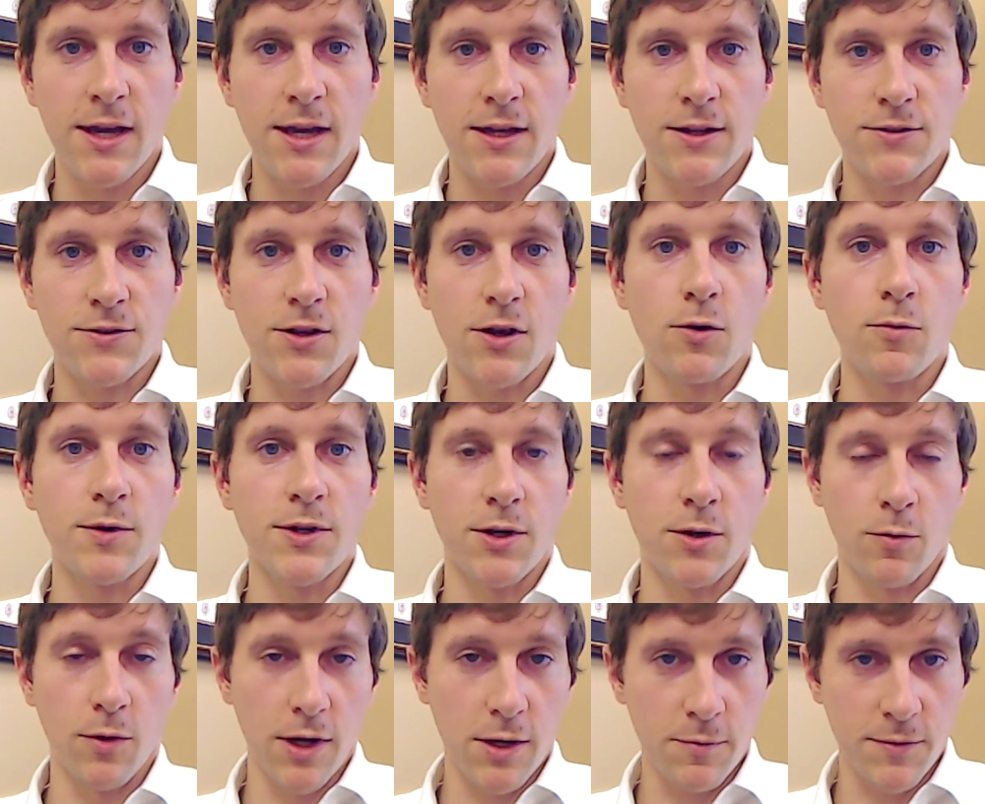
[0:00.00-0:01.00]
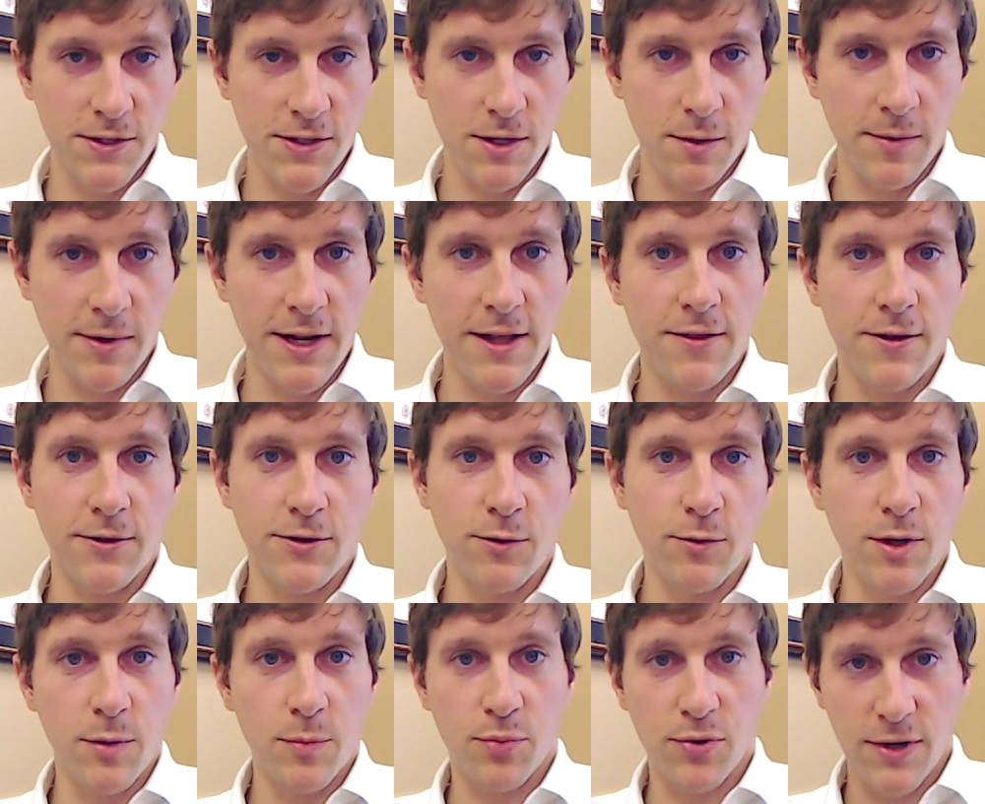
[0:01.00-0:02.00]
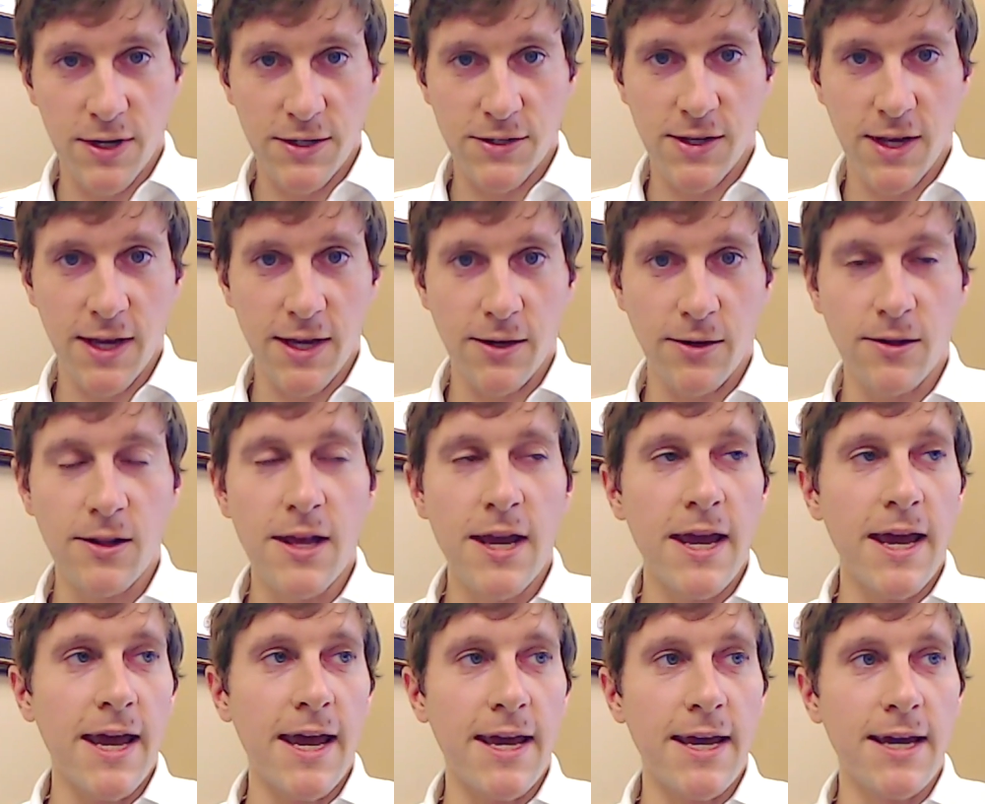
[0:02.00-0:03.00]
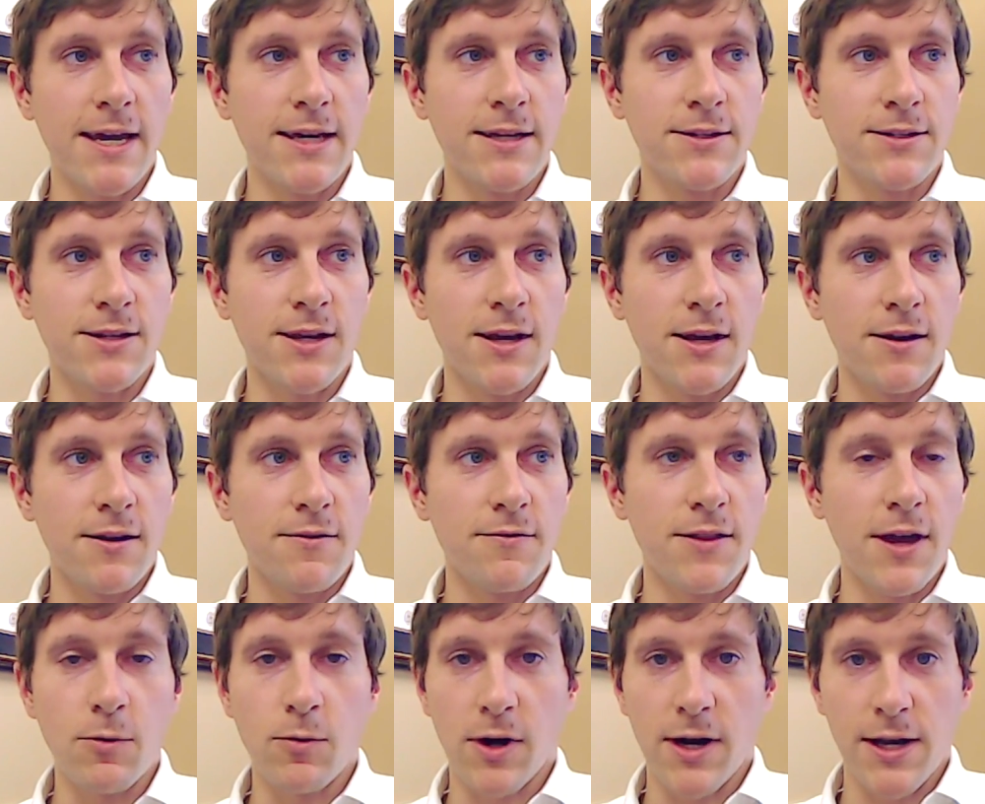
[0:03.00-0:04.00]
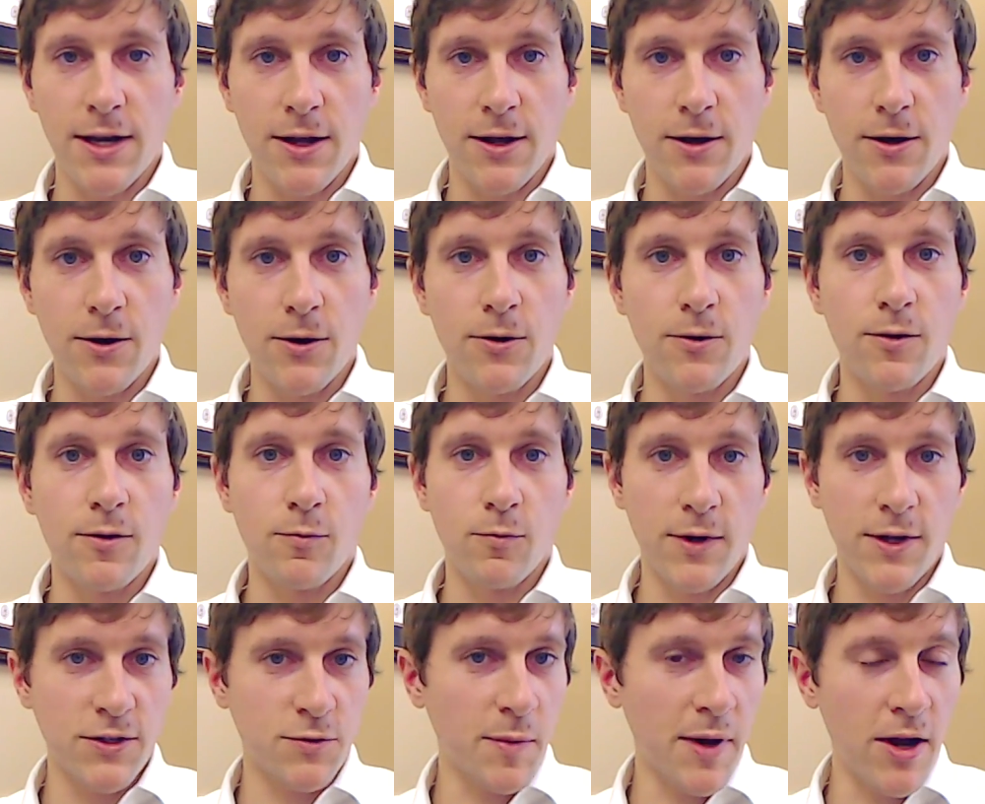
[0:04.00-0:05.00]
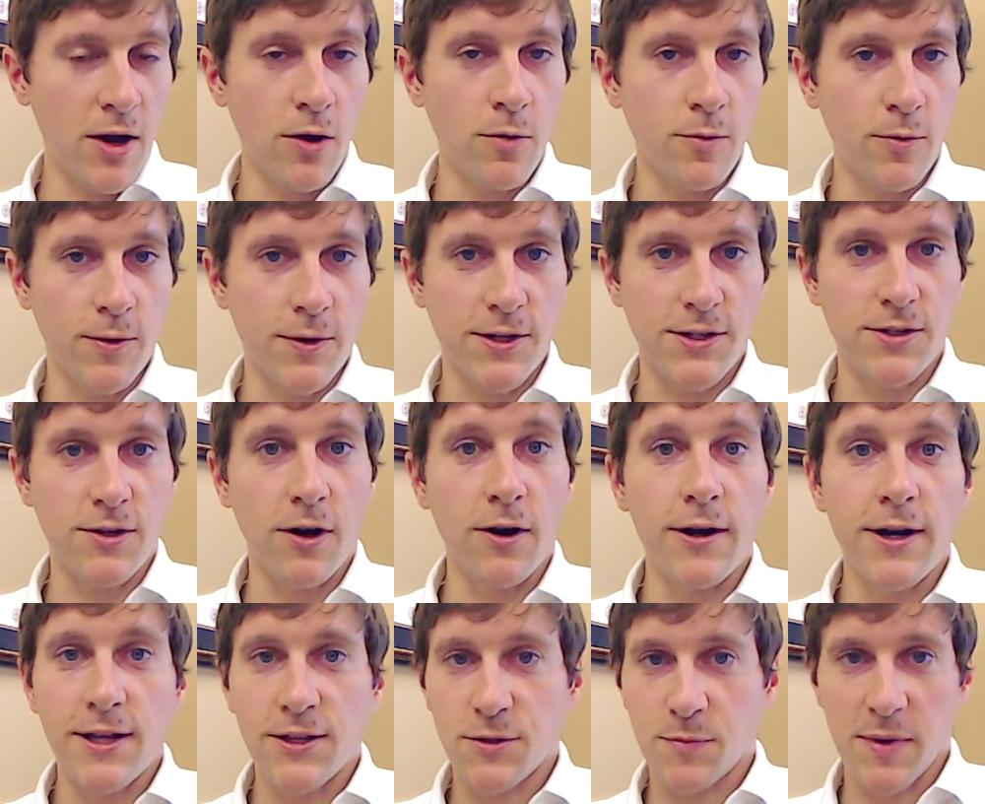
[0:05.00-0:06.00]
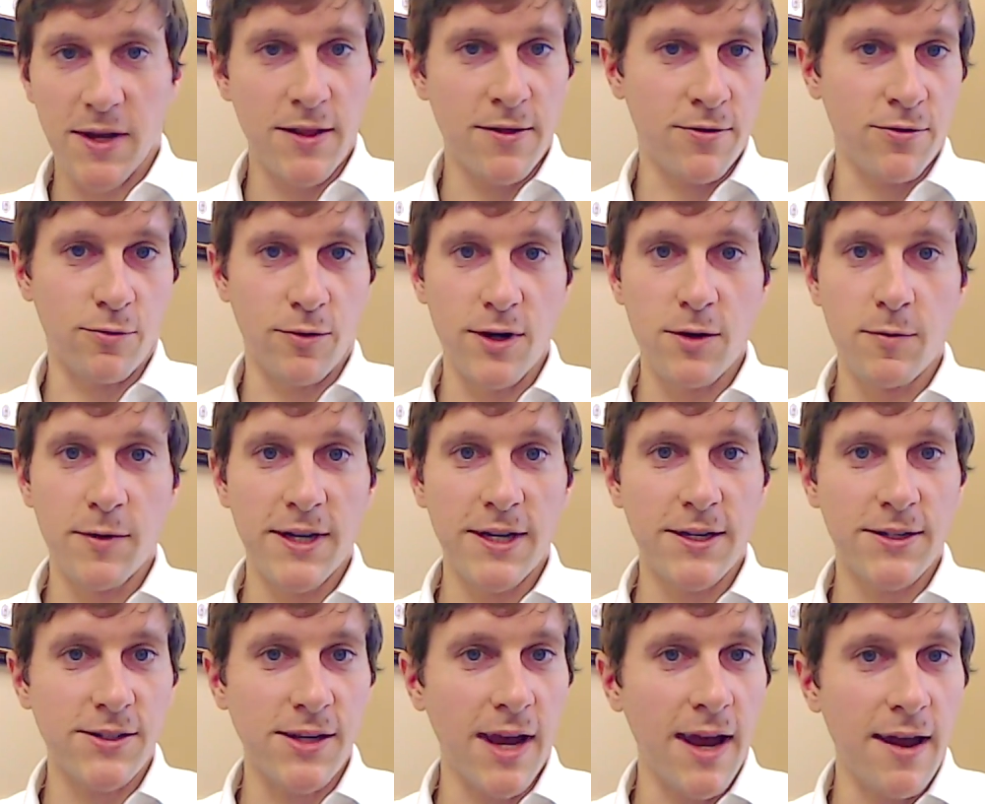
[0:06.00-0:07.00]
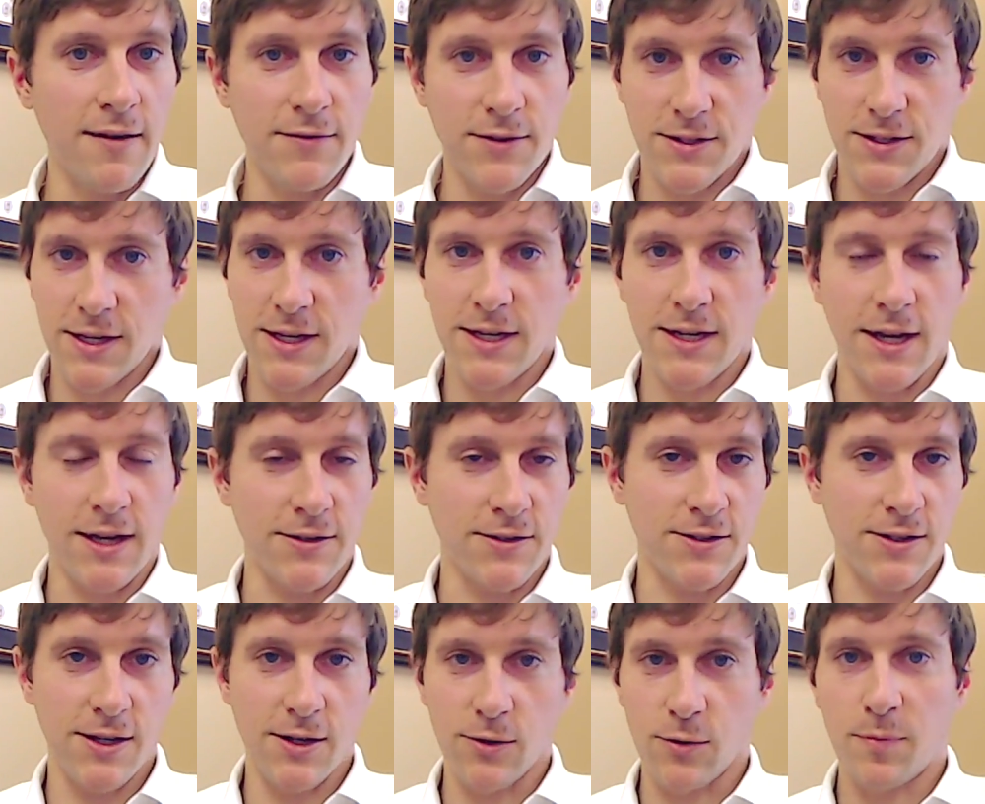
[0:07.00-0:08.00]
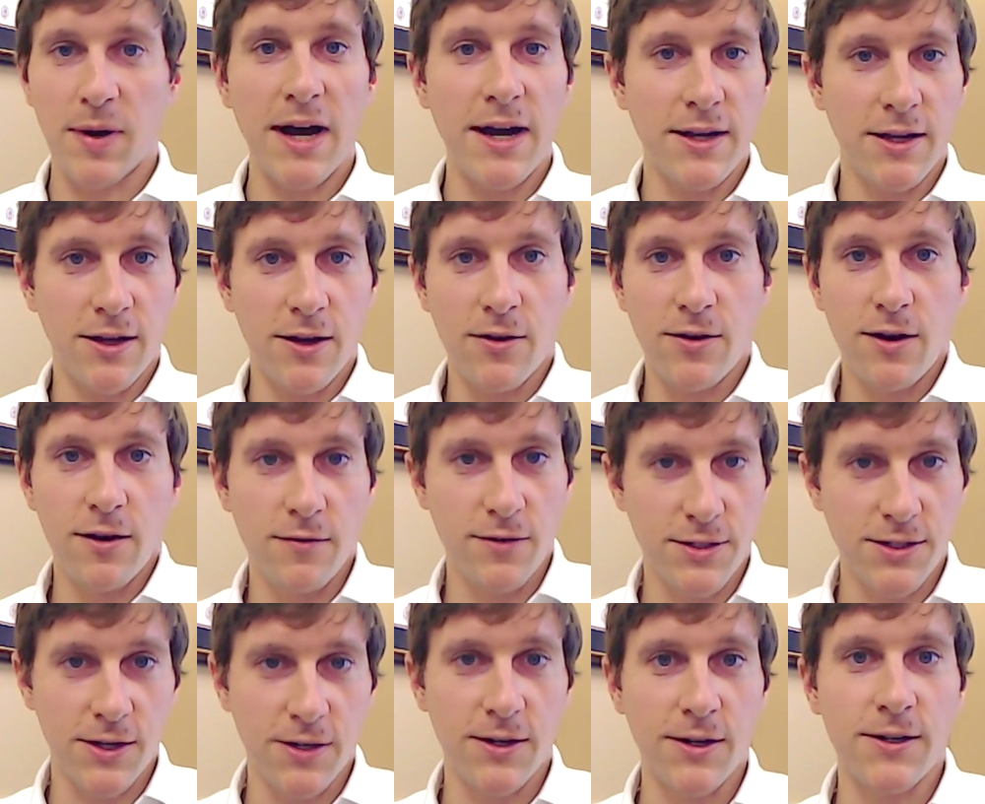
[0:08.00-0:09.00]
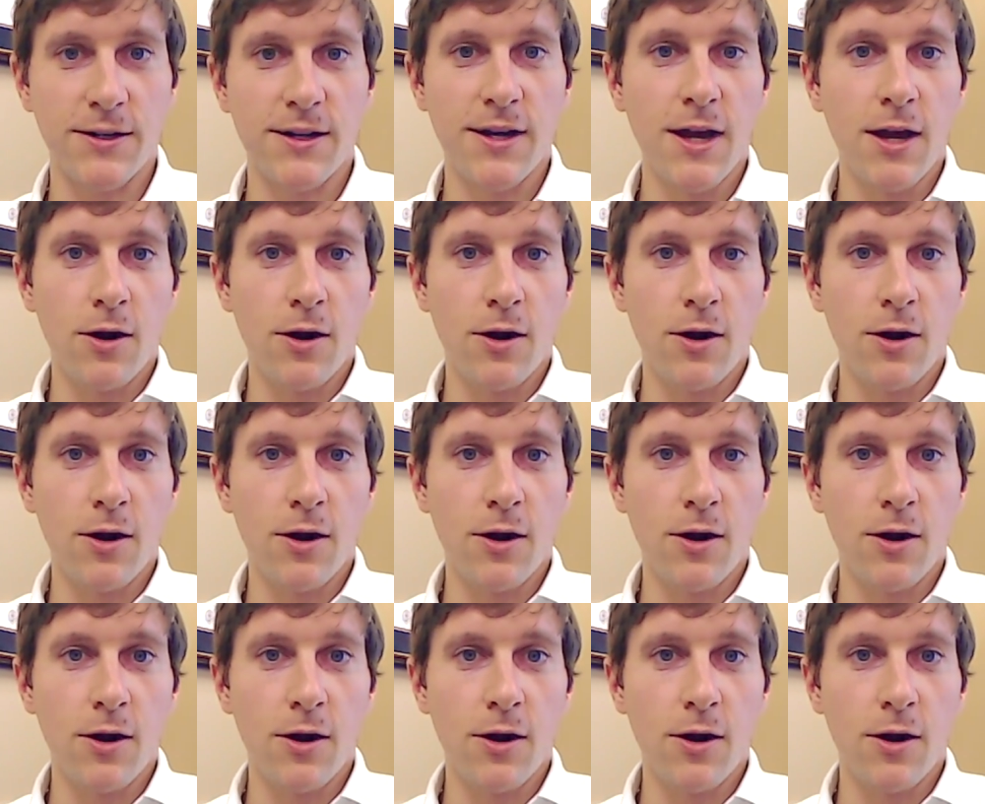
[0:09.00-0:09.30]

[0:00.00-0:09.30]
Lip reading: And so when you're working with somebody, they're doing a pre-sale and they want to know, when's my home going to start? It's been 3 weeks. I haven't seen a single pine cone overturned.